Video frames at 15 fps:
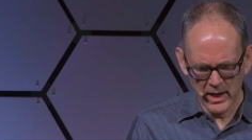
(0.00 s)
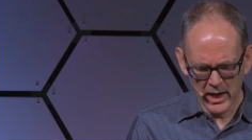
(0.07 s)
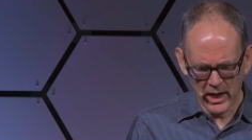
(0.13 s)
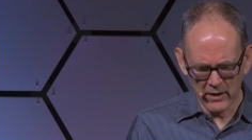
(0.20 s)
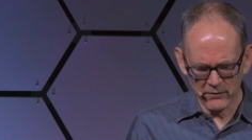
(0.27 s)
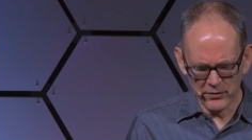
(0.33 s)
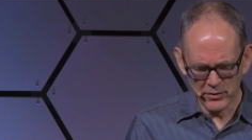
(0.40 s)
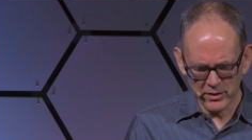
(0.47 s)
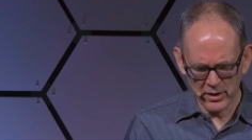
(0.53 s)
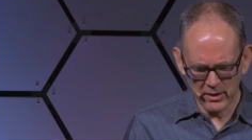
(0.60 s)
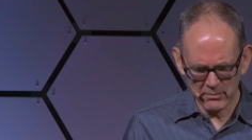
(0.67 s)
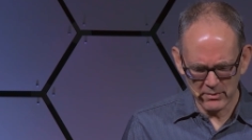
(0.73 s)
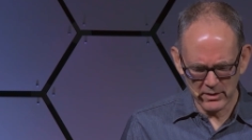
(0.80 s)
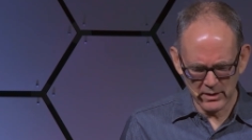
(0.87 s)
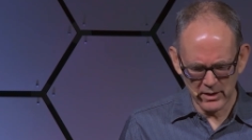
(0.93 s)
Have you
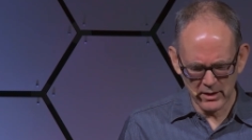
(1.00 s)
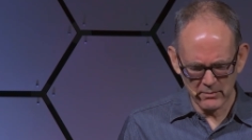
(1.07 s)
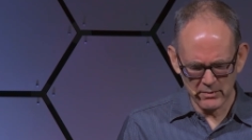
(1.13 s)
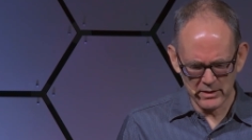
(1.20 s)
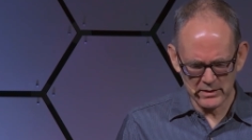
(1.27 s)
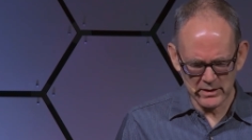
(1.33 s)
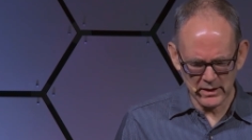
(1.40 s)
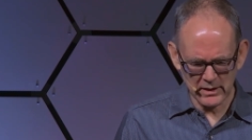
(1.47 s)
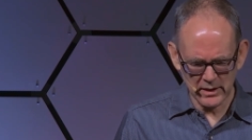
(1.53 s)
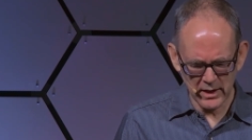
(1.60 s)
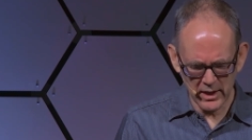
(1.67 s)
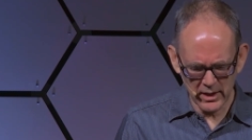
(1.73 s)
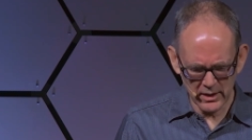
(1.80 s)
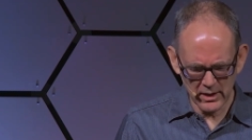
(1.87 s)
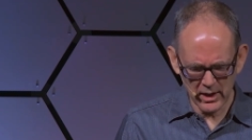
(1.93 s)
come to Him and say,
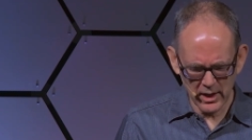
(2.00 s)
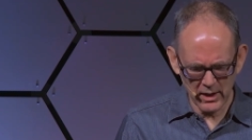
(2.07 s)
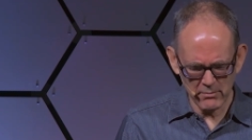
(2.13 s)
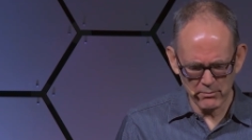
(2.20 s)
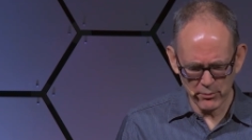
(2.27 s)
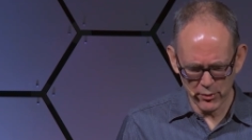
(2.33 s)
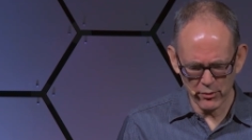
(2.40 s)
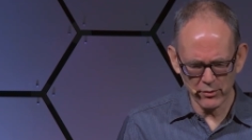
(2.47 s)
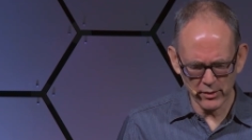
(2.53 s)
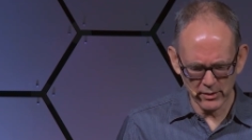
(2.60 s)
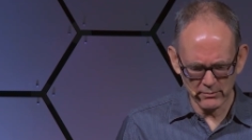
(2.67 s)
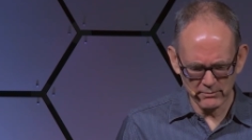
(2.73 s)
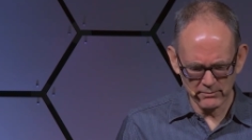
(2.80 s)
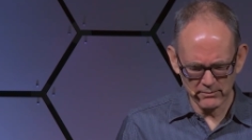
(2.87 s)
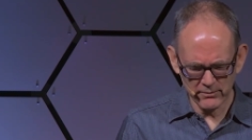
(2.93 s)
God, I'm
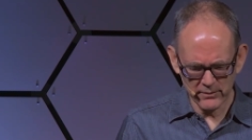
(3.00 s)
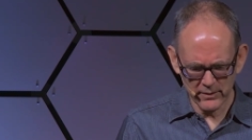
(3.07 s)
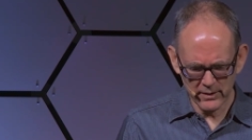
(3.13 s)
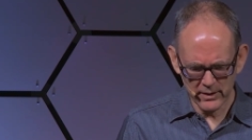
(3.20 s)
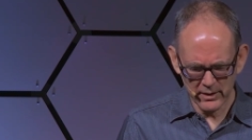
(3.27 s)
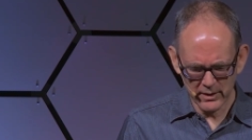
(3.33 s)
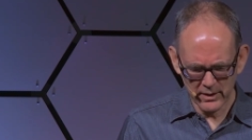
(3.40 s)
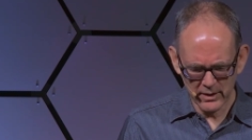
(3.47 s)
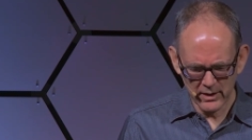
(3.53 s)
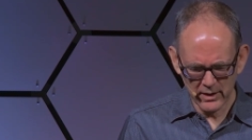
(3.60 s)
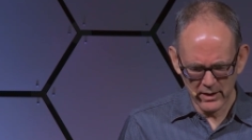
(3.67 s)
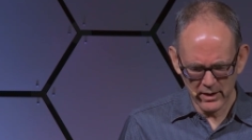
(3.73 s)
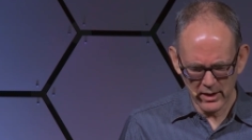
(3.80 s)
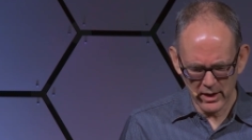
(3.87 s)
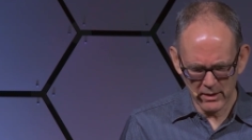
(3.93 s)
broken.
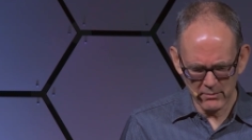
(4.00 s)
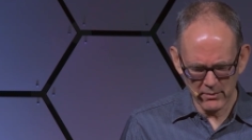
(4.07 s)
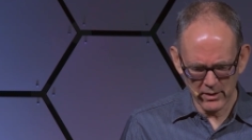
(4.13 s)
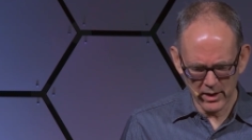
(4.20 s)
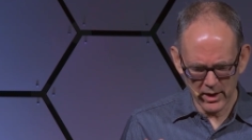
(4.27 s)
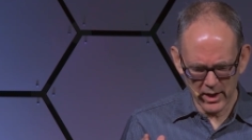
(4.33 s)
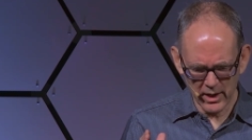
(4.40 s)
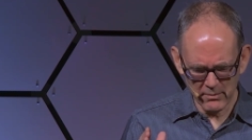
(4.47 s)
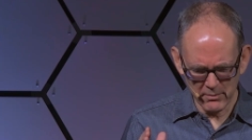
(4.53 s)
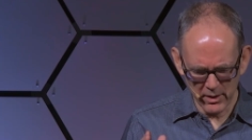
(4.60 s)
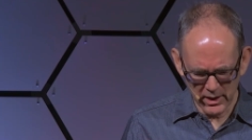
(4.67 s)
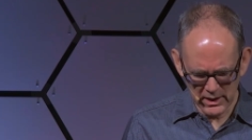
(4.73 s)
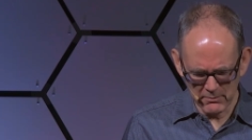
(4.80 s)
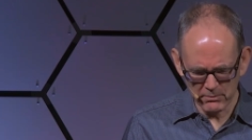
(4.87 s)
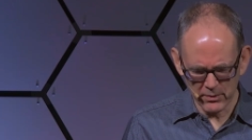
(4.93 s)
I'm, I'm
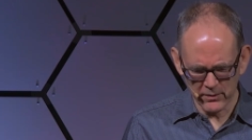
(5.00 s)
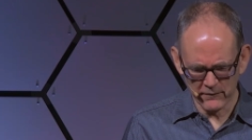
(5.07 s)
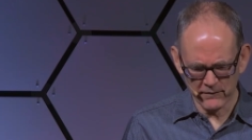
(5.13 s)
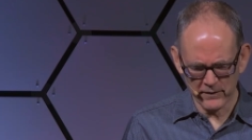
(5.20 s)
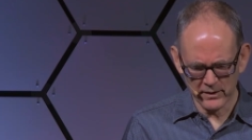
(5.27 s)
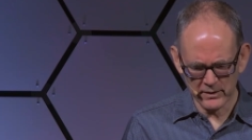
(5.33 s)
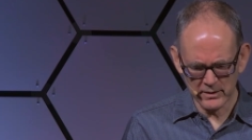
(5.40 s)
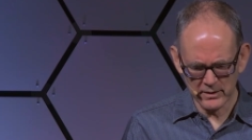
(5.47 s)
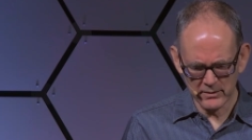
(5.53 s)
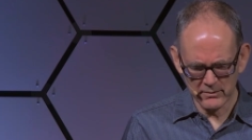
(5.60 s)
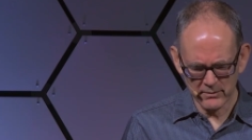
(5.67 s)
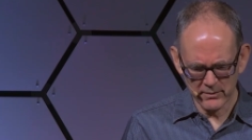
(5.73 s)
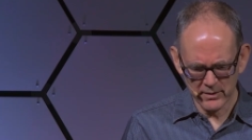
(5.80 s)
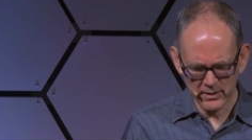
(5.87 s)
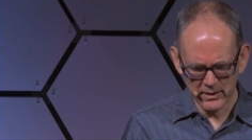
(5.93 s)
imperfect.
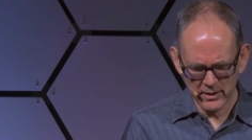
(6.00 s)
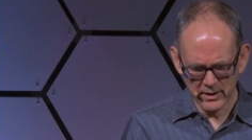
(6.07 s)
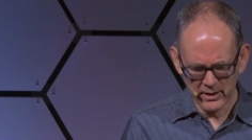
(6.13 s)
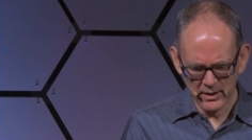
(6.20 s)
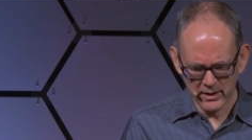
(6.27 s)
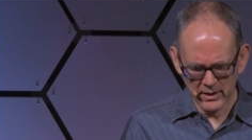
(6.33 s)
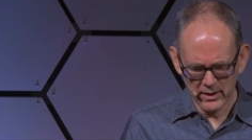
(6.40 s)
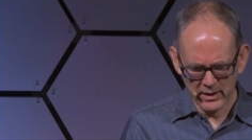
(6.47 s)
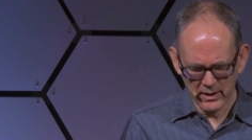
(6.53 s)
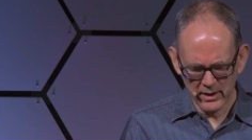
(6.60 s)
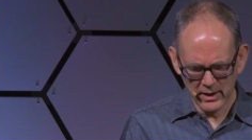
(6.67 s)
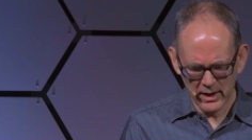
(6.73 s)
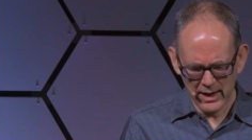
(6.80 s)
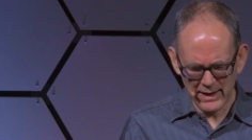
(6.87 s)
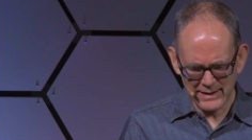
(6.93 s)

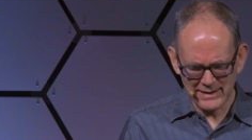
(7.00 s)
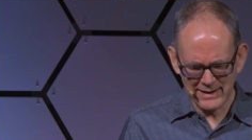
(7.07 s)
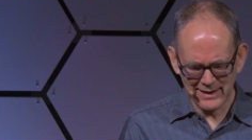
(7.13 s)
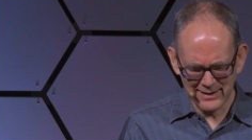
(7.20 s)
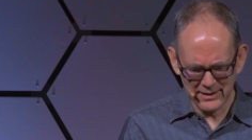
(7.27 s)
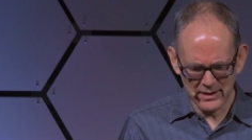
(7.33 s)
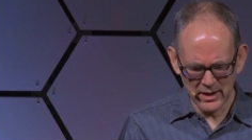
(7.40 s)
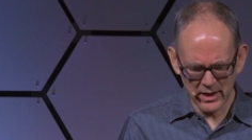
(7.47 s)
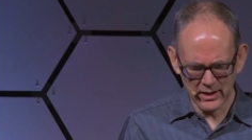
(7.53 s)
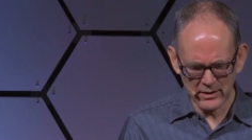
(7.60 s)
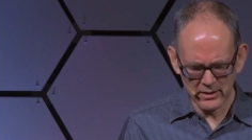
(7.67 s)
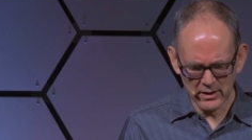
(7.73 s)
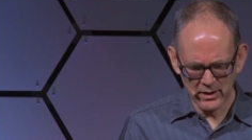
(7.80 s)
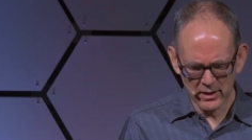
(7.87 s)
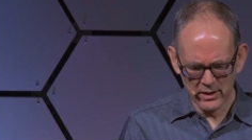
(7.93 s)
I
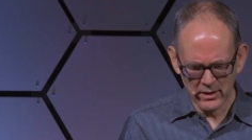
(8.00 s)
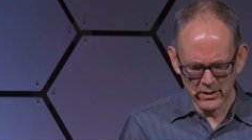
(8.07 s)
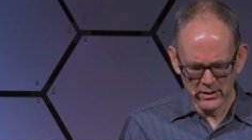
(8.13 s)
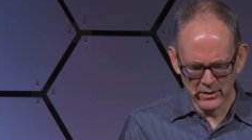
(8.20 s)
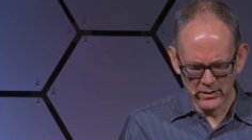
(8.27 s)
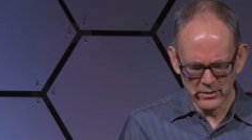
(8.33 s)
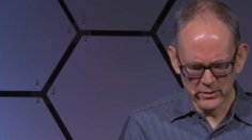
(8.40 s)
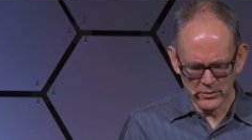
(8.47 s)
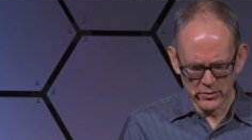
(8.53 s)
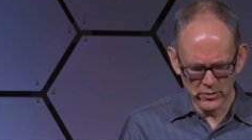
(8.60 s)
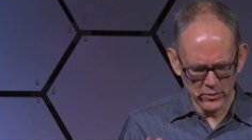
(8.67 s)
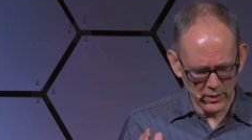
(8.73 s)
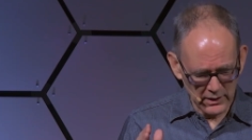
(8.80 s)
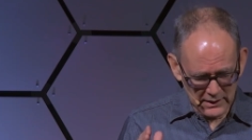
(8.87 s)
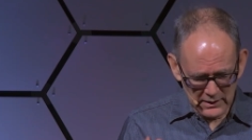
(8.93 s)
cannot
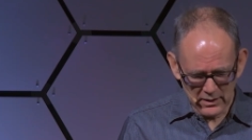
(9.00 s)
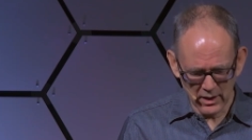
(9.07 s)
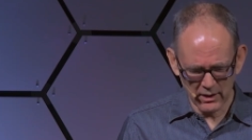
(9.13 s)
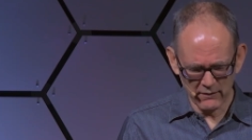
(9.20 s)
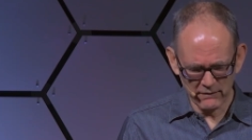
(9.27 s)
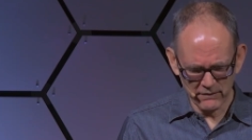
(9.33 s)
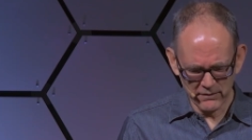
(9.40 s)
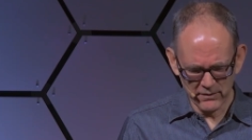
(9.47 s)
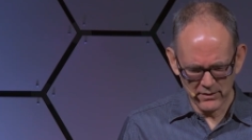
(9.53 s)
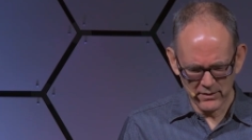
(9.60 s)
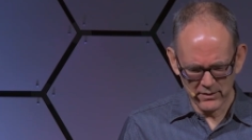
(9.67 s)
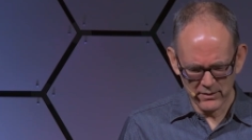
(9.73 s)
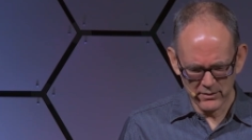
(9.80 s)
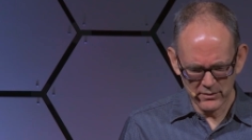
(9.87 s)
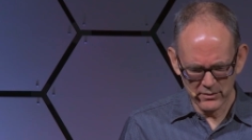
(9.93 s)
do enough
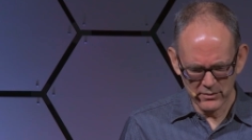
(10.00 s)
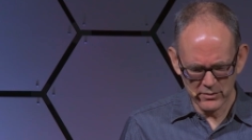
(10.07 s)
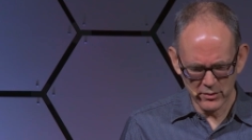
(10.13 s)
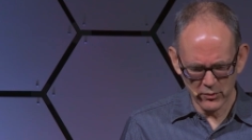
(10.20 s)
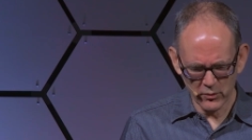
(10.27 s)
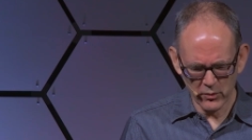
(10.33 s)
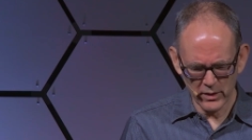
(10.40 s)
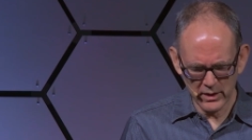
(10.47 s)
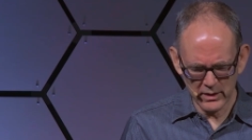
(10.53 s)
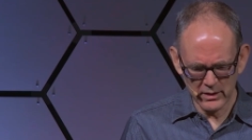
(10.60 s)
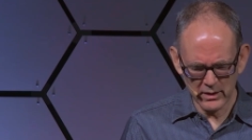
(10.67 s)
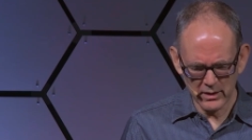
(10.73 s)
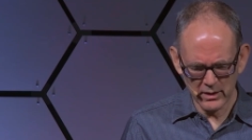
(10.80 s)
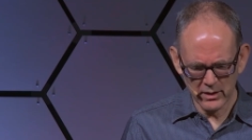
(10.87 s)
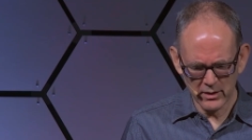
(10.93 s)
to
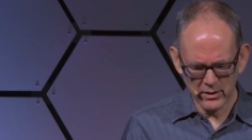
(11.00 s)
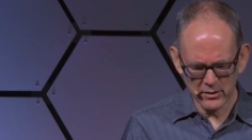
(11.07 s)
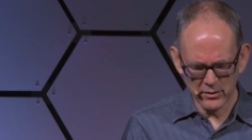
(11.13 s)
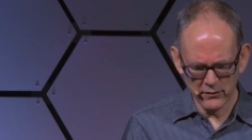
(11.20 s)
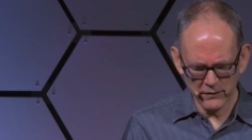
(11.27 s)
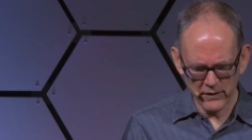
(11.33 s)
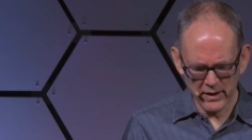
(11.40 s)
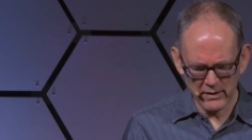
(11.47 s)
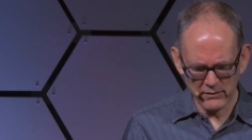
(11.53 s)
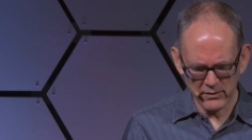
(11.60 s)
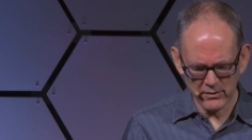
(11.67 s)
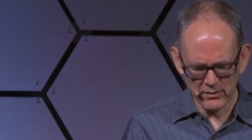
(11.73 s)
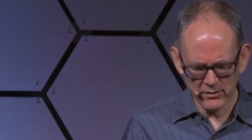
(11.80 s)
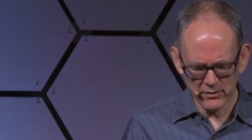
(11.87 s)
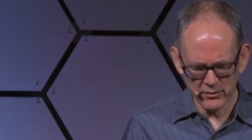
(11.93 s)
win your
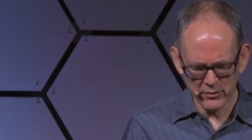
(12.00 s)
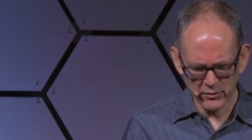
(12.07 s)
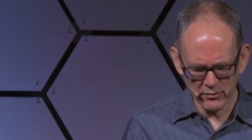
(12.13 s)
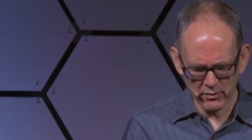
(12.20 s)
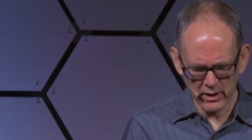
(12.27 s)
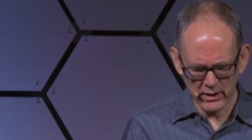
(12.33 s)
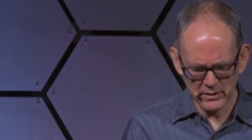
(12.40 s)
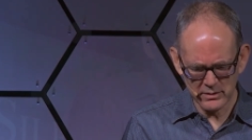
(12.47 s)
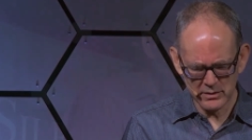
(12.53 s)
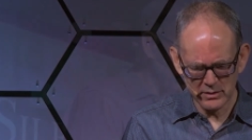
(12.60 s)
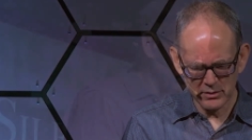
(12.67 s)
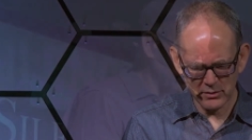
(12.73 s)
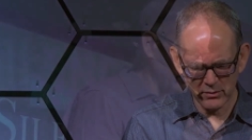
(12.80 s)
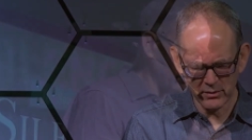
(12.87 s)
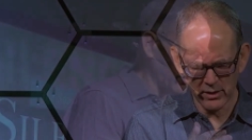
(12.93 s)
favor, your grace, your